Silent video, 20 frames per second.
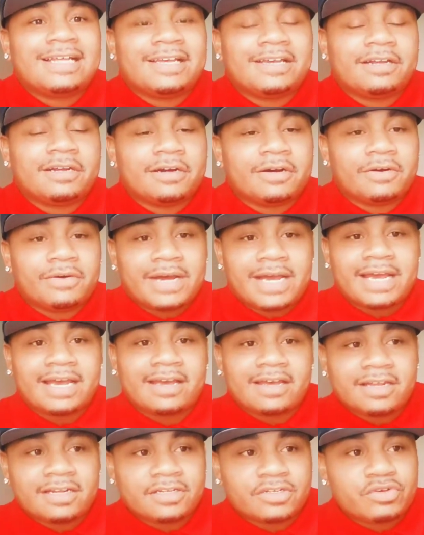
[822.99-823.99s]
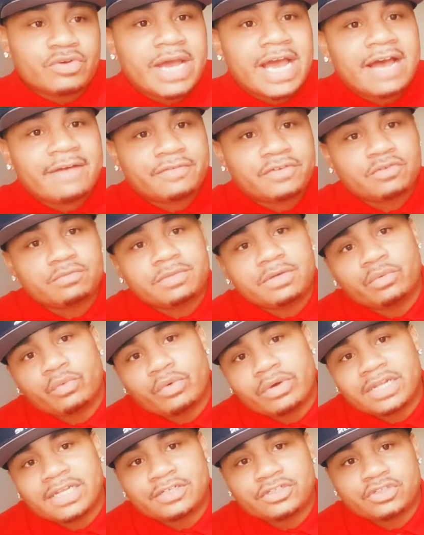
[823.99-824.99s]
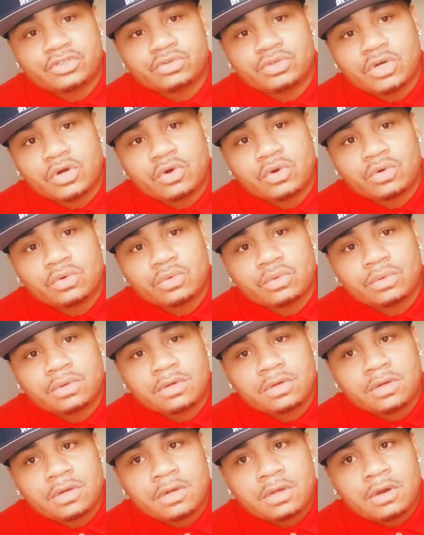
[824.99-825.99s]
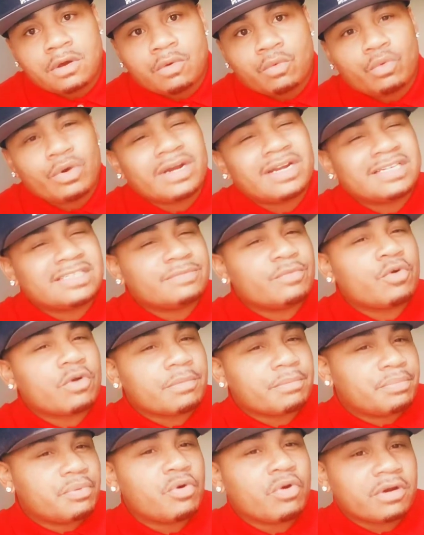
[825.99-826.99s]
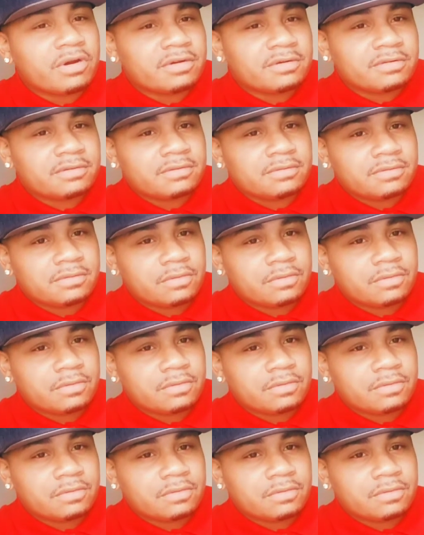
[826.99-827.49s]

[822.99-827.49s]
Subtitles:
You know, and you have to be willing to know what is more important.